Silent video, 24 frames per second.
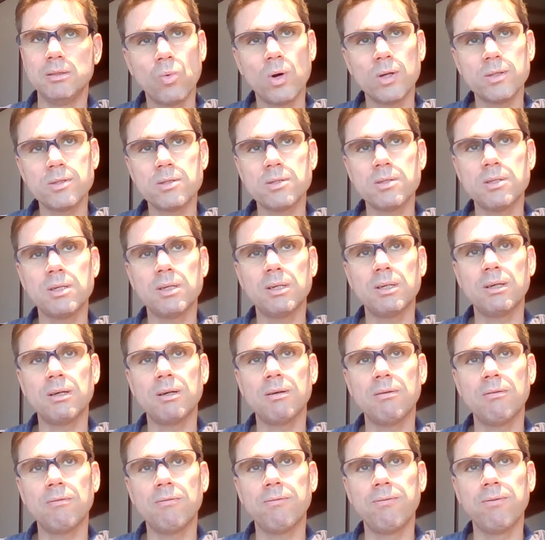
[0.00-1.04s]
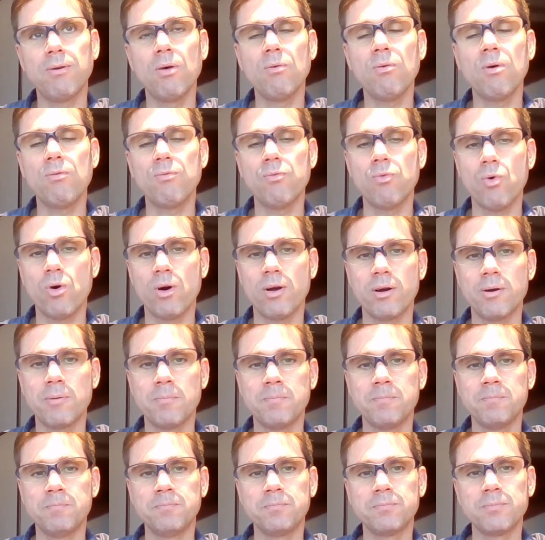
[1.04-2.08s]
what's the flow of water
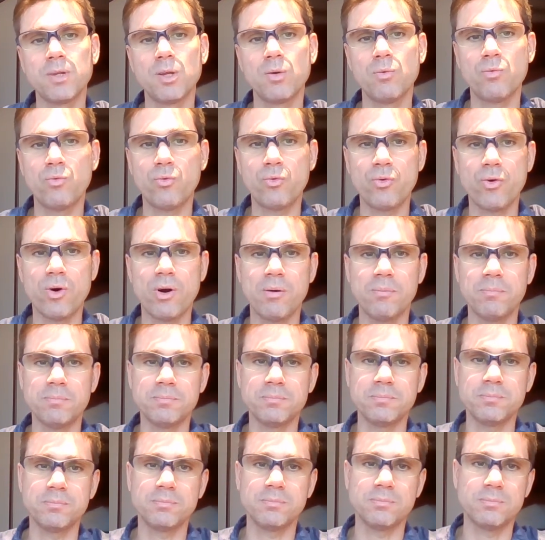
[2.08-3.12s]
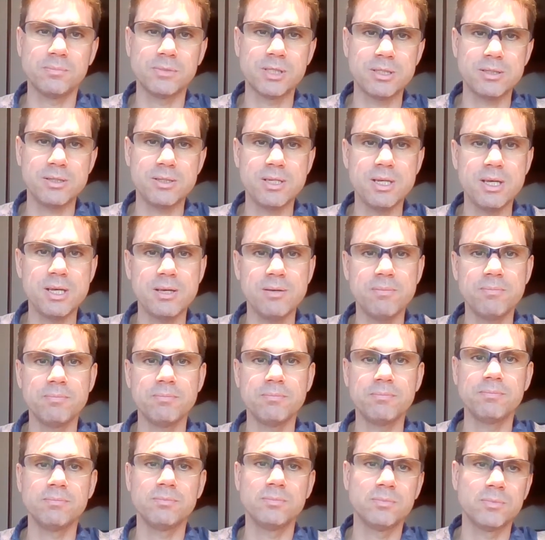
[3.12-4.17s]
from the sea
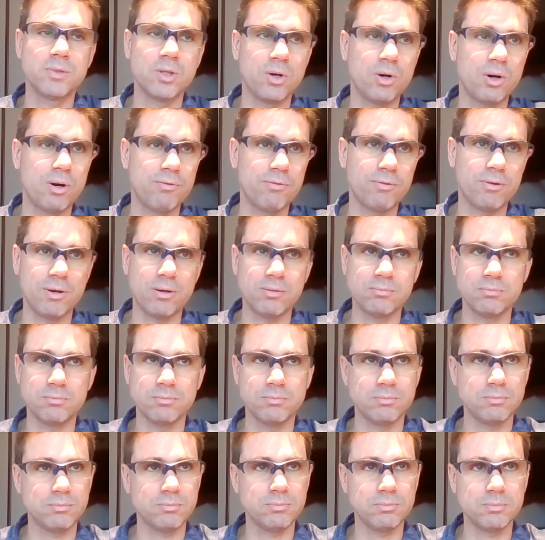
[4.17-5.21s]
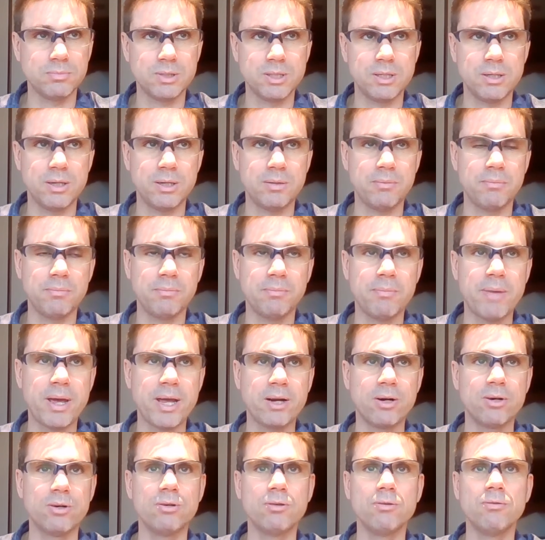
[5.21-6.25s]
or from
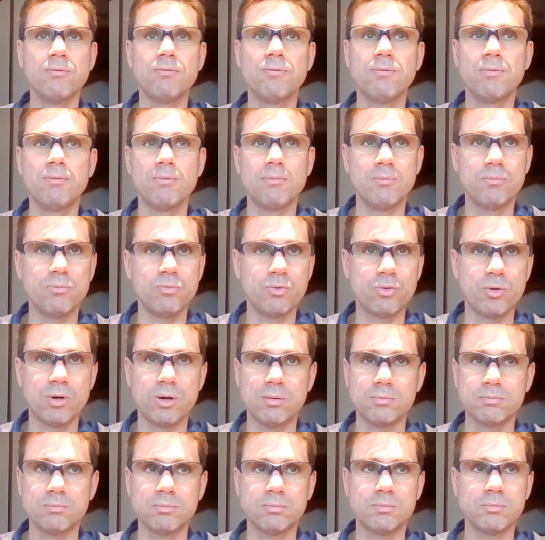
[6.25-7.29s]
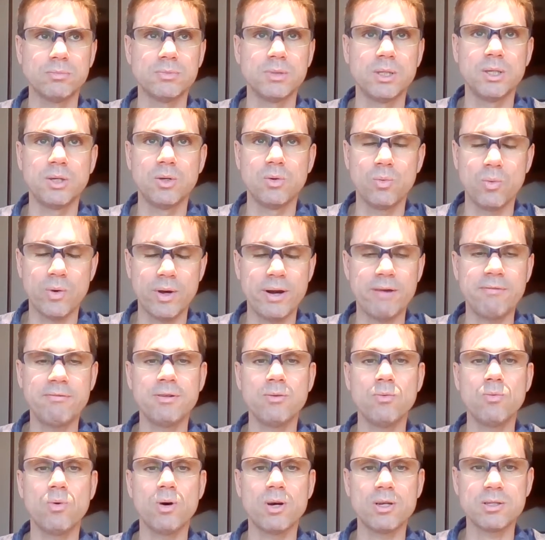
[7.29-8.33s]
mangrove, from whatever
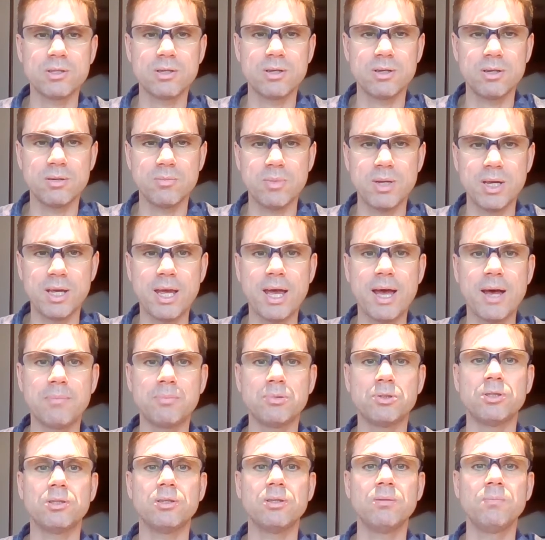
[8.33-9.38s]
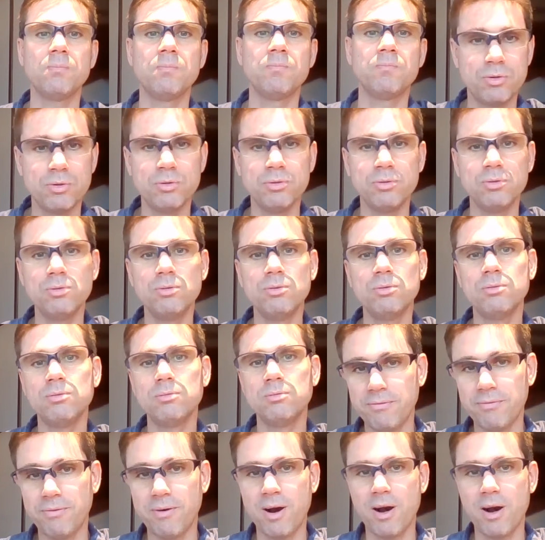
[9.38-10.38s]
the water is going to be captured, through the